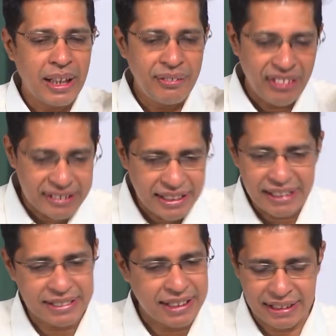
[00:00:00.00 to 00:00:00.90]
i fetch
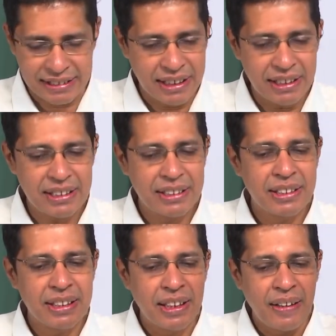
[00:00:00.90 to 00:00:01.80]
the instruction
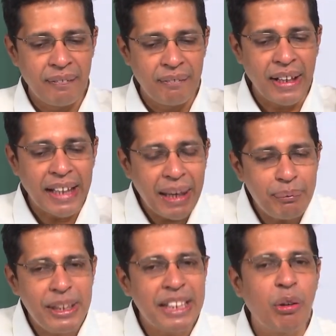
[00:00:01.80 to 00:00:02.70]
when i
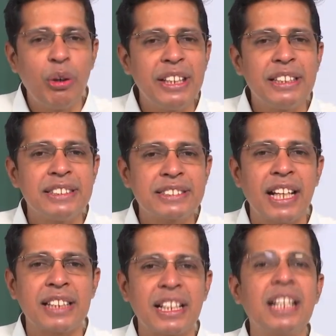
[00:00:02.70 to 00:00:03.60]
am decoding the
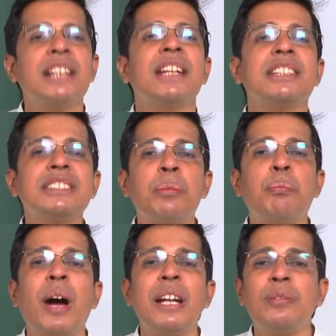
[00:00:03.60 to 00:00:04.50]
instruction and that is the
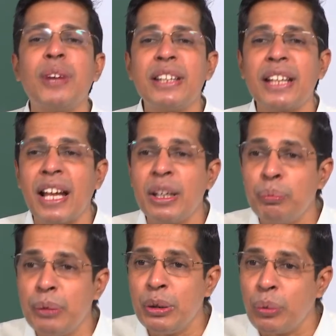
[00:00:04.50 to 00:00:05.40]
point whether
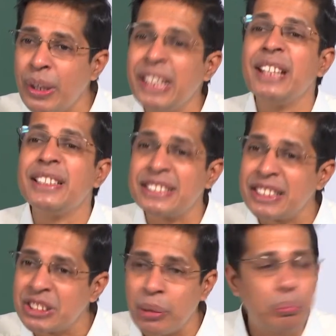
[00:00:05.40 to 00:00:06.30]
i'll be knowing it
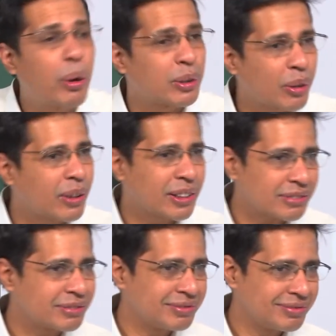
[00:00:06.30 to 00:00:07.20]
is a jump or not
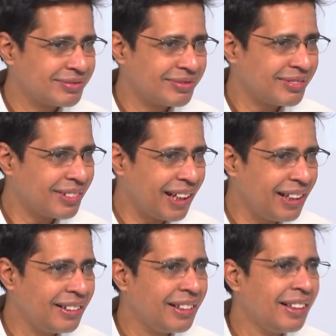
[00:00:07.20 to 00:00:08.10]

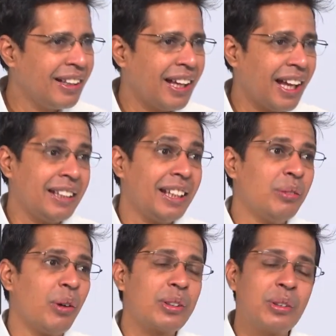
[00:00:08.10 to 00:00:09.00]
right and
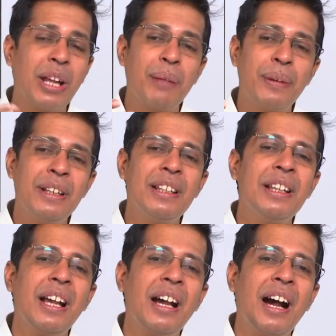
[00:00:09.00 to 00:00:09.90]
then what could happen
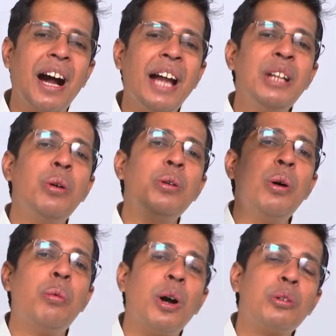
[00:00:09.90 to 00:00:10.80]
i don't
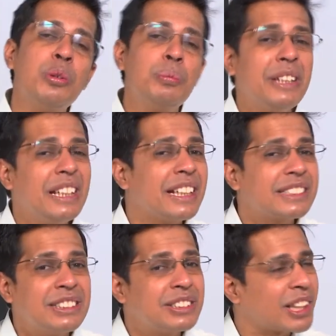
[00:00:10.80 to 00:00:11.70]
know what would be the
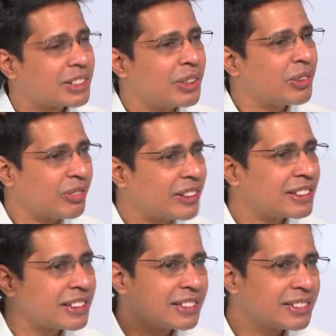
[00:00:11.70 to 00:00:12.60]
next instruction to fetch